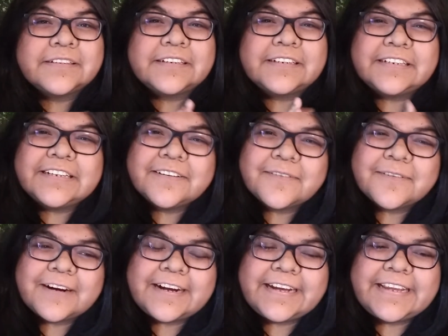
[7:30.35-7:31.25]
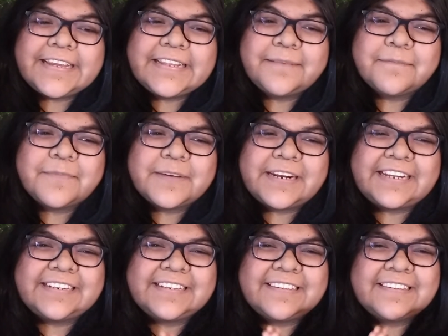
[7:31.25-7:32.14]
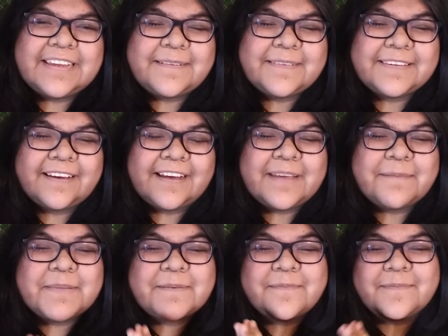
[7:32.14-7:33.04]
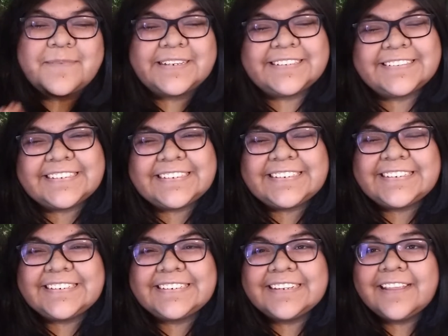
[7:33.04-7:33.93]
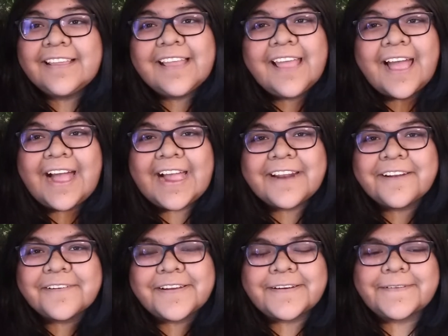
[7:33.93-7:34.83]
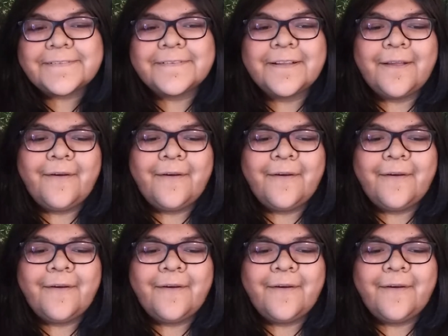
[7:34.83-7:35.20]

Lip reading: good cry, but at the same time it wasn't. I don't know.